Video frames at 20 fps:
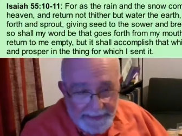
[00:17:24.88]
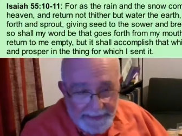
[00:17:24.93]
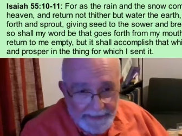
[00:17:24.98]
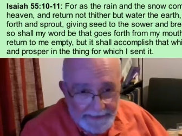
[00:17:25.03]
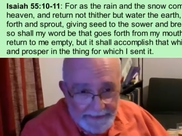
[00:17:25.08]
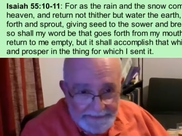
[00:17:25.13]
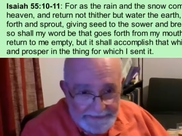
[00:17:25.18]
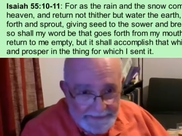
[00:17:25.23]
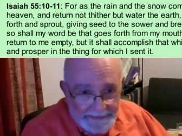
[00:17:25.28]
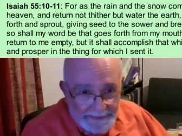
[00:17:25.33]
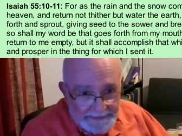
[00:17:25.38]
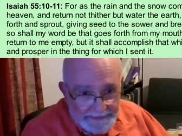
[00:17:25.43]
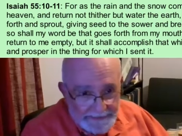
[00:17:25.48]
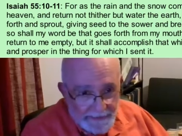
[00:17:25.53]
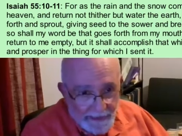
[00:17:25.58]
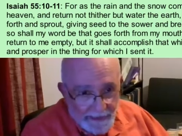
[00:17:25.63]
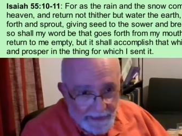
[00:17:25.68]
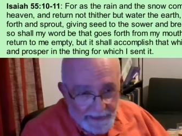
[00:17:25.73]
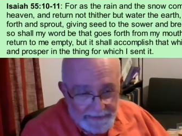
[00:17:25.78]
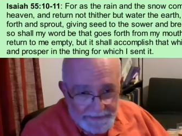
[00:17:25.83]
Isaiah
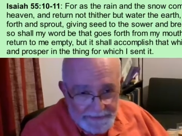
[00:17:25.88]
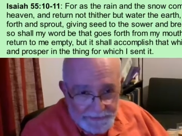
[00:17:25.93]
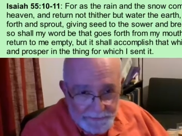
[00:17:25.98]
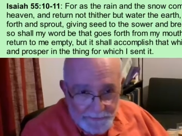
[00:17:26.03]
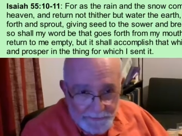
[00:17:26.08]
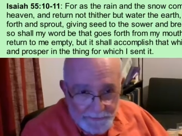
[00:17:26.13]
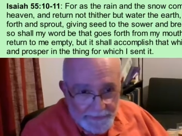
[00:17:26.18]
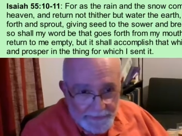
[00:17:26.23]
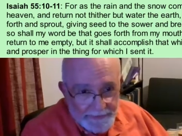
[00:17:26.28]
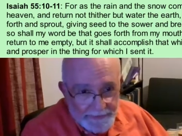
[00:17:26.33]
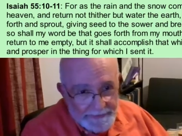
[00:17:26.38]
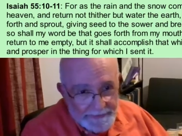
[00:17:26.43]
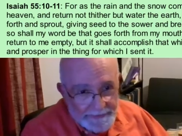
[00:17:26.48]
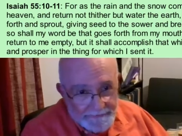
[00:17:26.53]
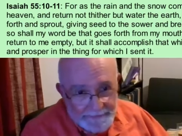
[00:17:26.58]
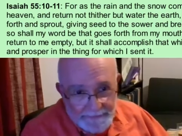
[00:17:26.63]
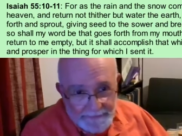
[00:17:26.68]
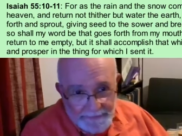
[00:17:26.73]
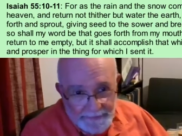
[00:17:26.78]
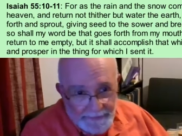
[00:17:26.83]
says God's
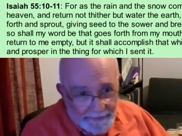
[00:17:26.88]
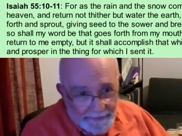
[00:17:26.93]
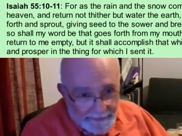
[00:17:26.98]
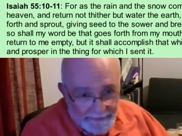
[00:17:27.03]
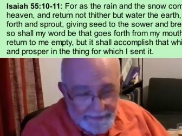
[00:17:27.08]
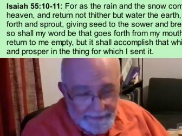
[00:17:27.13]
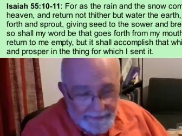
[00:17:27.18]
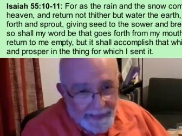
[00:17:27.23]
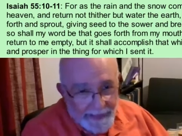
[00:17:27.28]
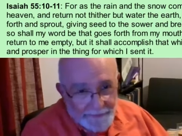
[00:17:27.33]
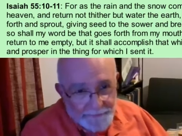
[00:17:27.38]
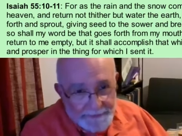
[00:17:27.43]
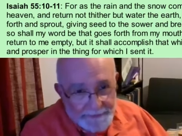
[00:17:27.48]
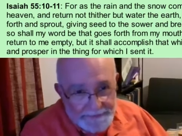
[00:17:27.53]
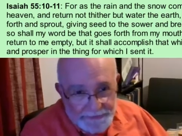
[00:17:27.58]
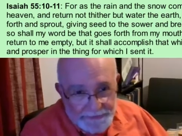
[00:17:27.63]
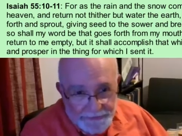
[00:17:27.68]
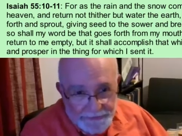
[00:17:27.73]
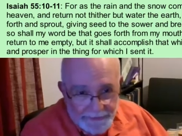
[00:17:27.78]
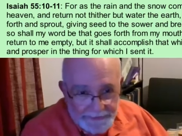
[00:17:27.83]
word cannot
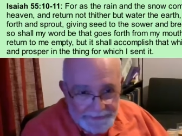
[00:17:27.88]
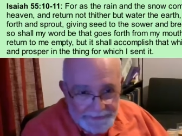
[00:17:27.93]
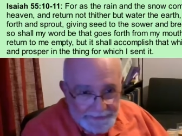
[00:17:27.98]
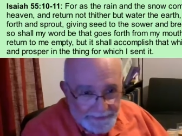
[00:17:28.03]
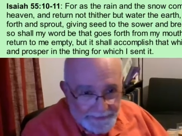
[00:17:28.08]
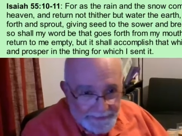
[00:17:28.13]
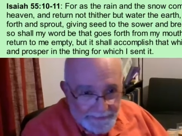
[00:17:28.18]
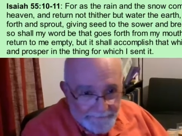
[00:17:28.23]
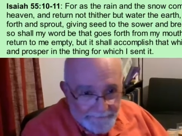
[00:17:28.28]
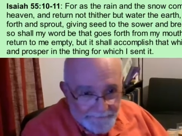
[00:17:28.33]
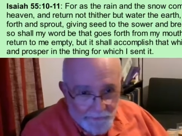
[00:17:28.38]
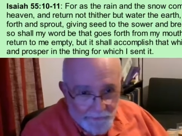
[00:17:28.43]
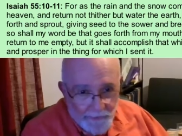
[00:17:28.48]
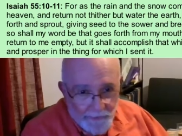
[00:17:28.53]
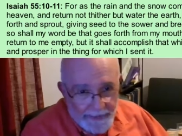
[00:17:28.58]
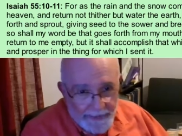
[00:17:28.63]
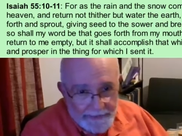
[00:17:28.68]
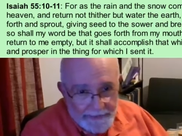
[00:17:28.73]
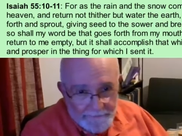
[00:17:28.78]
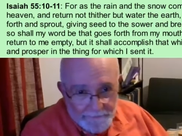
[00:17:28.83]
return to him
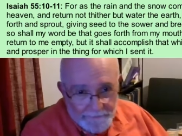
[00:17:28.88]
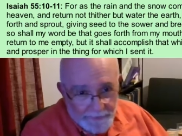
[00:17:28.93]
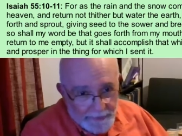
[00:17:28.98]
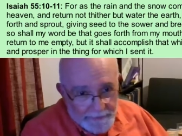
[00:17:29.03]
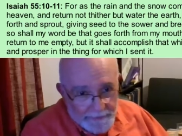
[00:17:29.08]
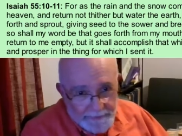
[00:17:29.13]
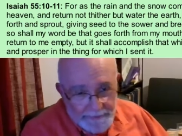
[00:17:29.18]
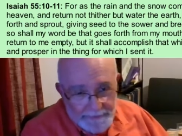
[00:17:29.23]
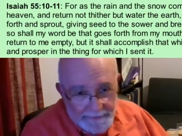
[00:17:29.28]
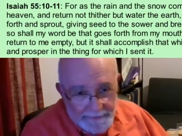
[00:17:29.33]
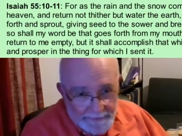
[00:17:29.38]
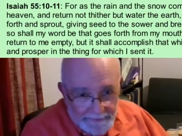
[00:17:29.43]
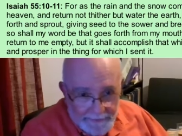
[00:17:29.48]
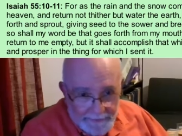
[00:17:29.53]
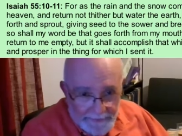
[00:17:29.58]
void, but